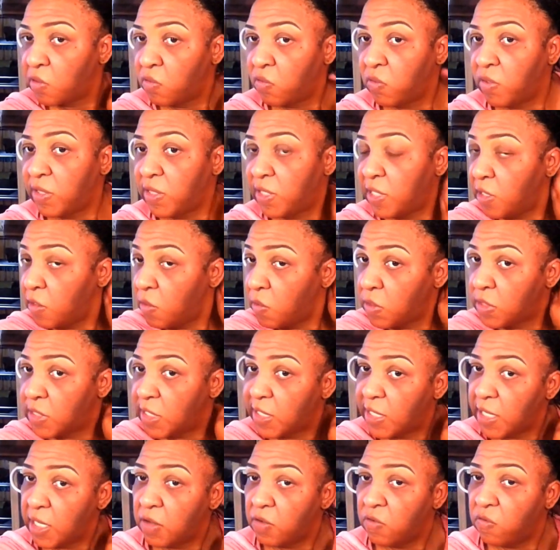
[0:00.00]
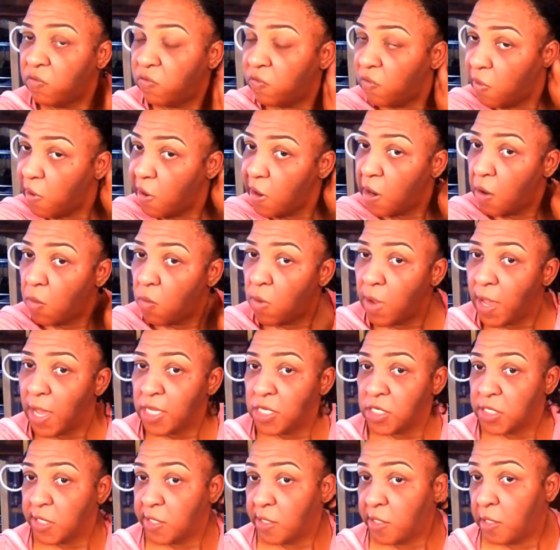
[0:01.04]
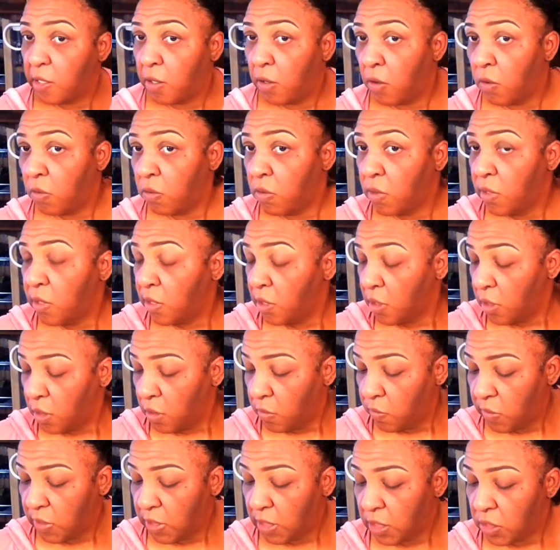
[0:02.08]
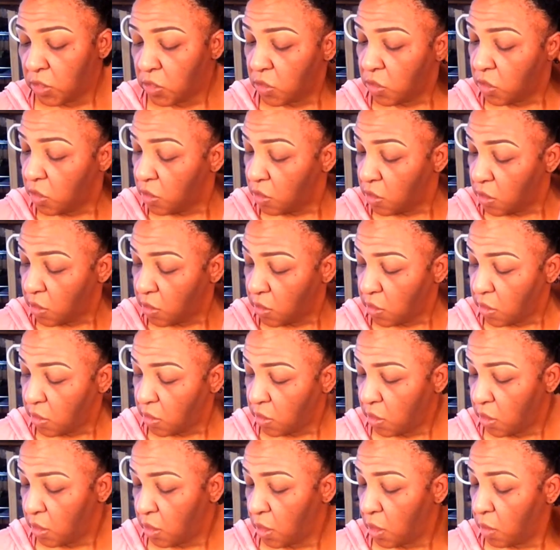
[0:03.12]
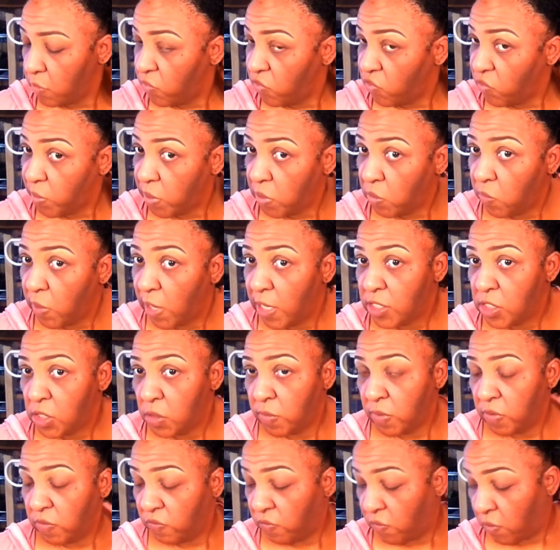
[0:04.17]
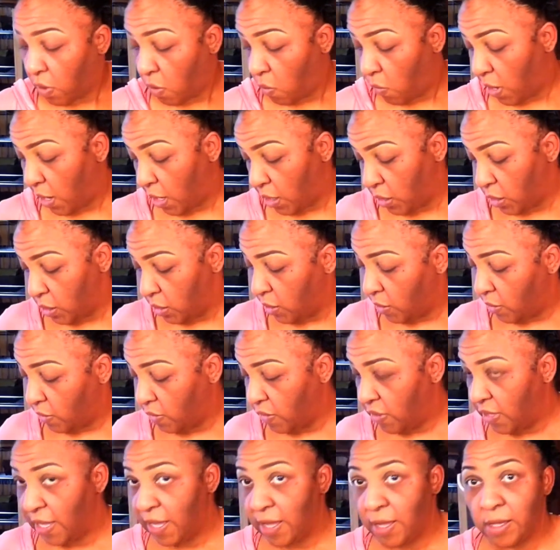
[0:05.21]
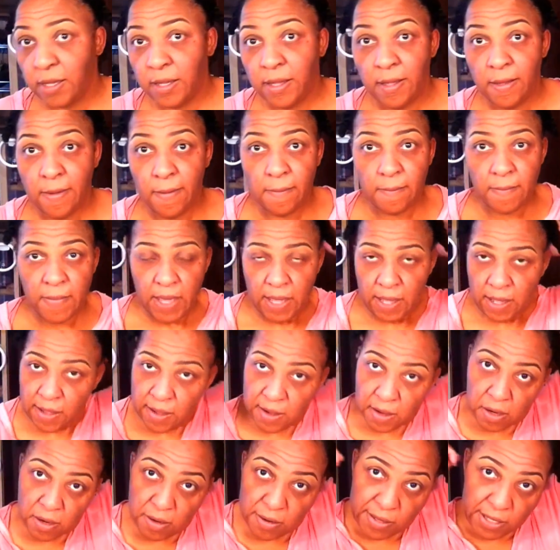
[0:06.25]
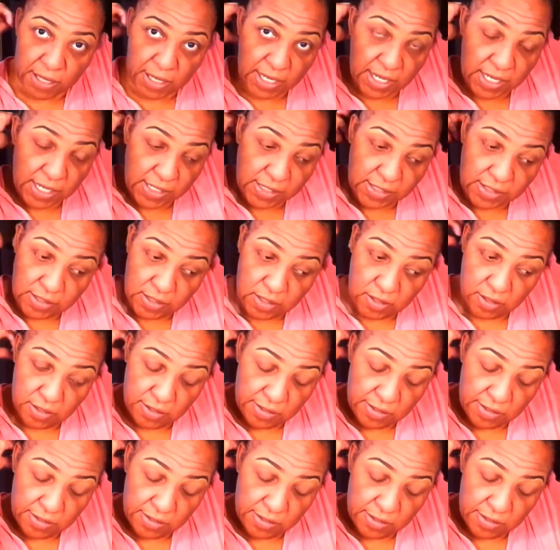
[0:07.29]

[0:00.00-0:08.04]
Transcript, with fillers: with using it for a wash and go because um, if you've been watching me for a while you know that my hair is